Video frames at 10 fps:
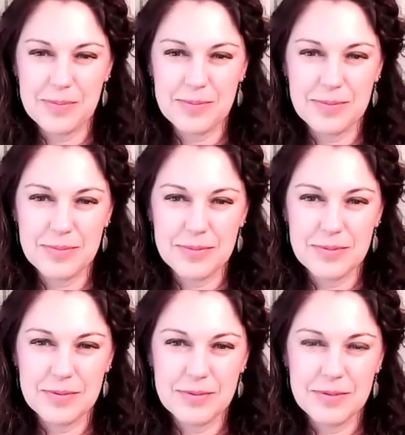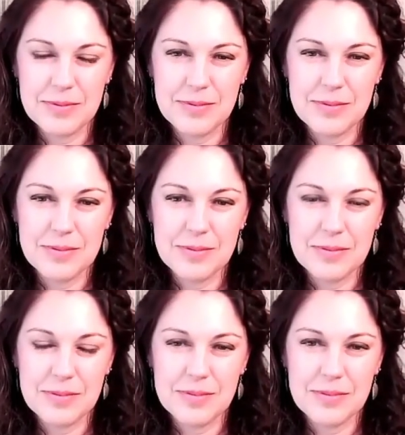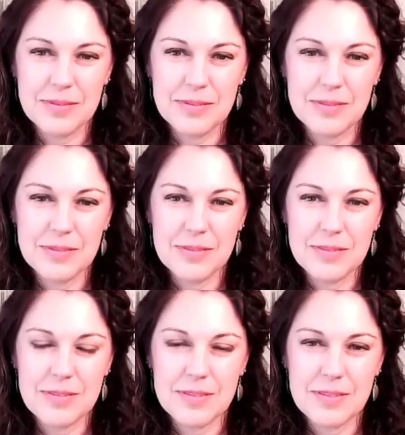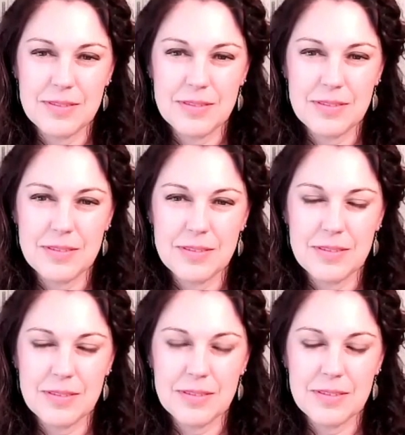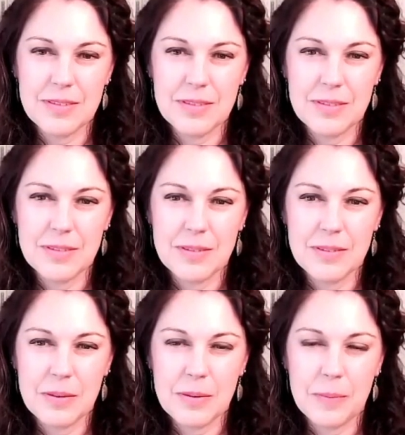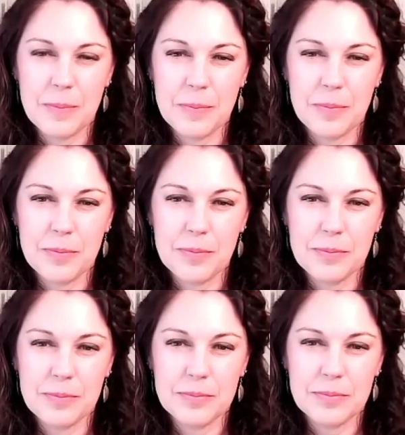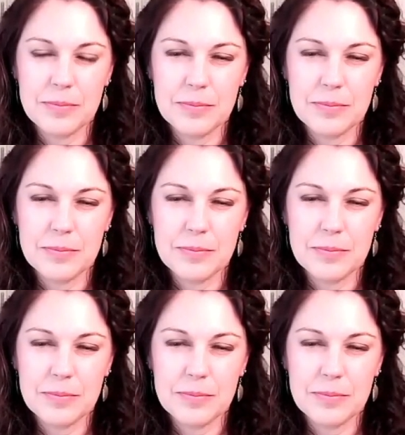No words are spoken by the person on screen.